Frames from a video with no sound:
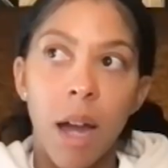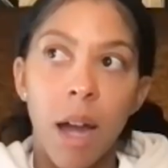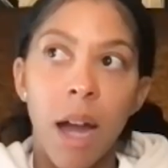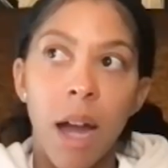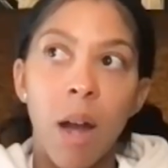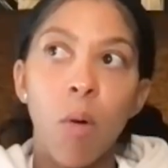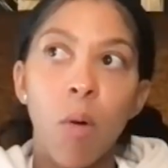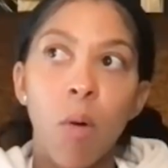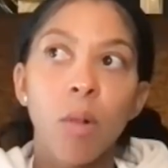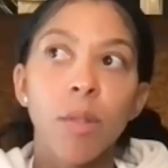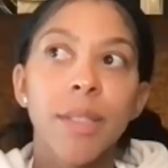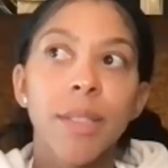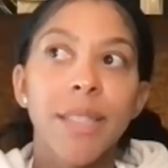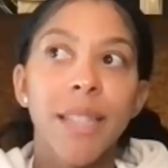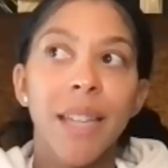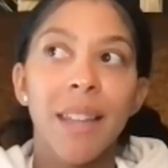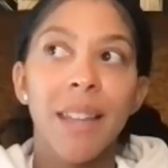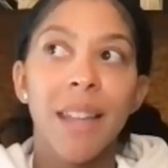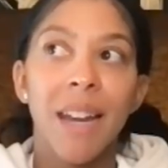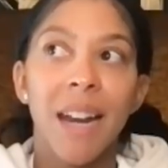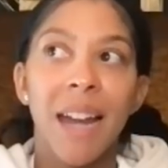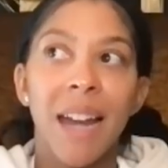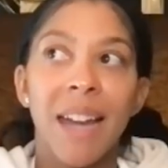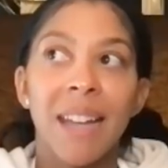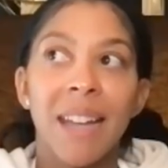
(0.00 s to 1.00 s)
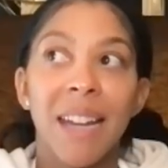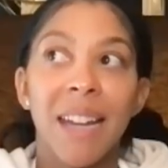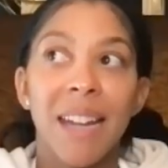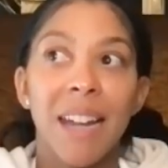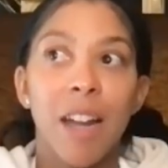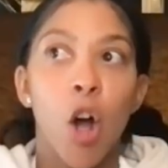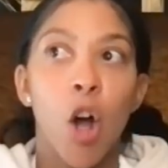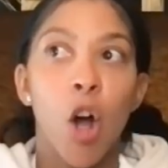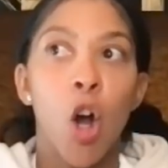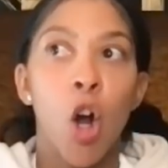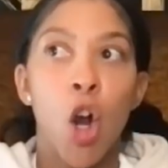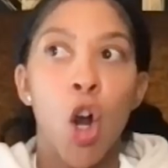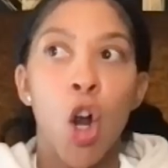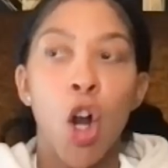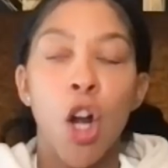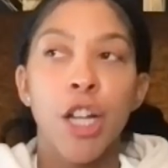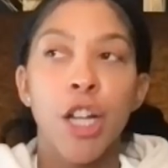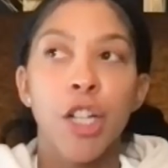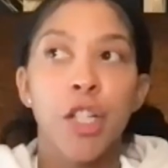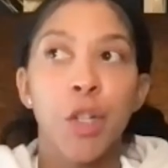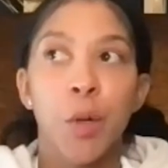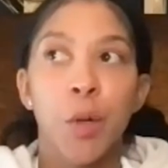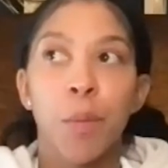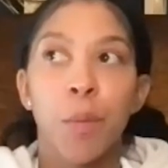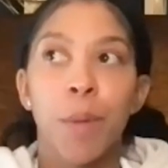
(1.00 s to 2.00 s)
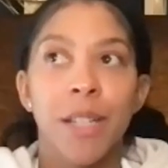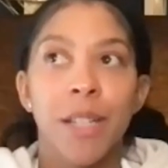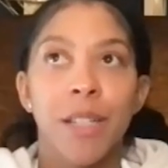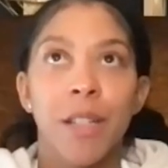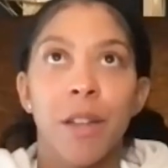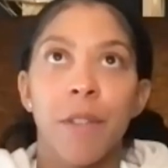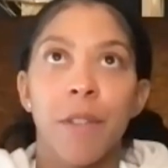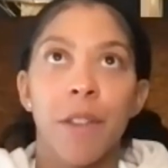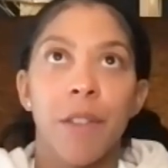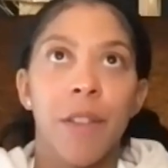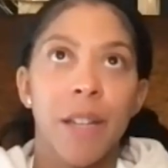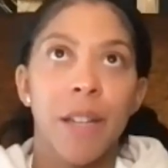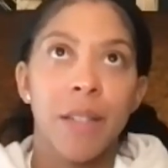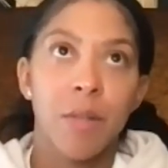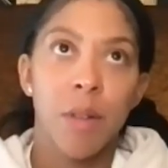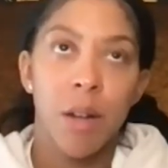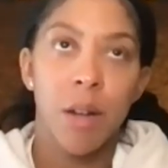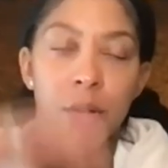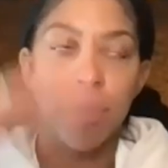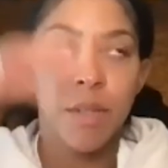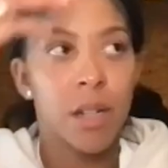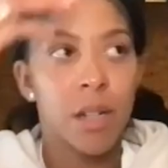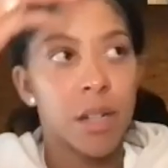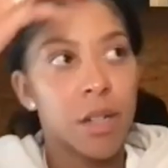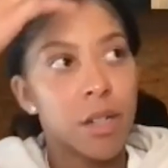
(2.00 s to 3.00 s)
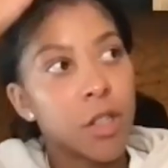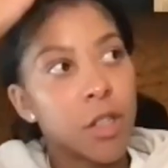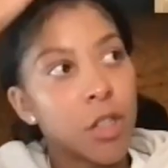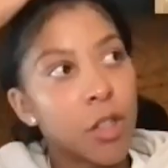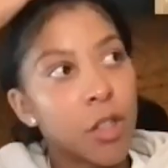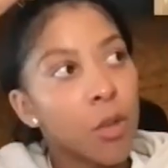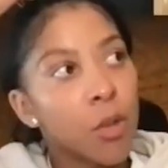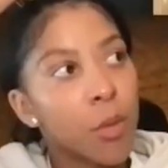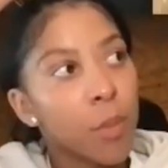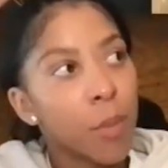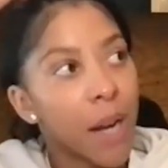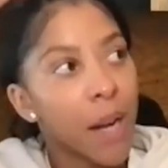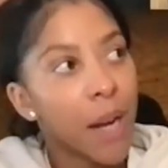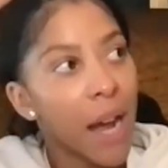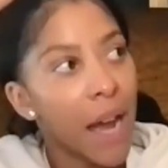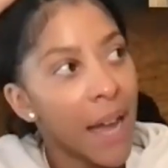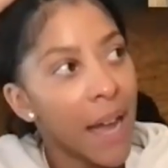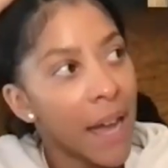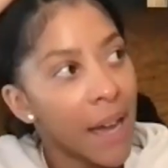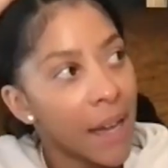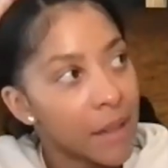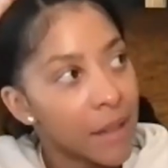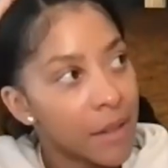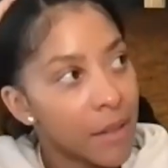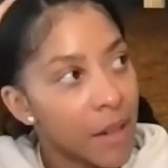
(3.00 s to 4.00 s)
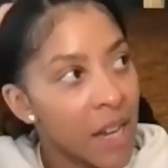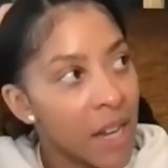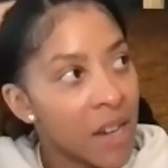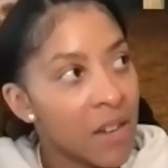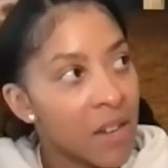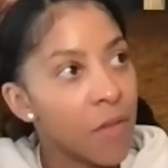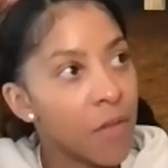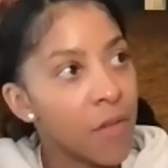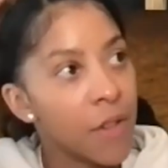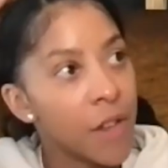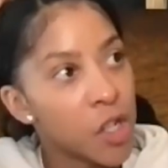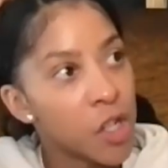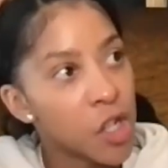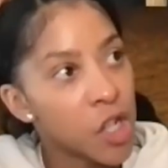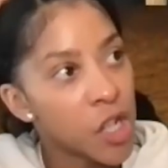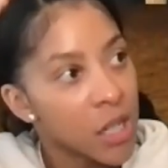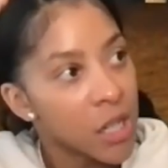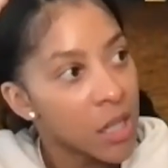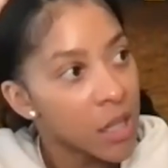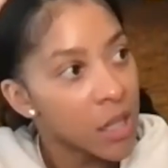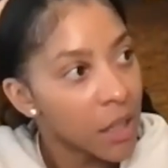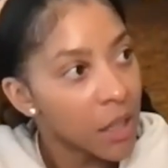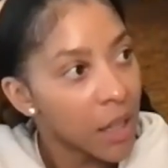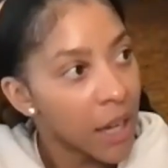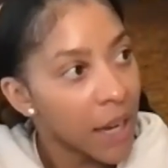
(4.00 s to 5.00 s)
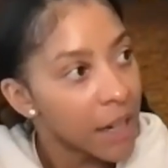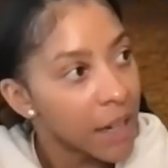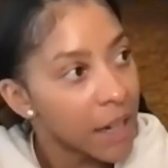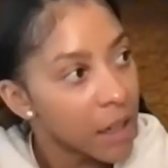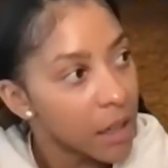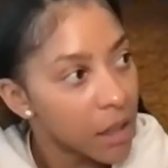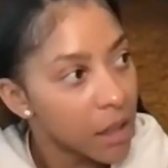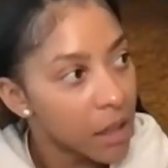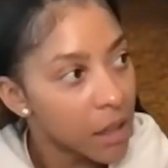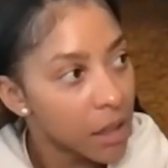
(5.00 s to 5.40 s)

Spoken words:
I won't say that I had like already told myself that that's what I was going to do, but I had envisioned like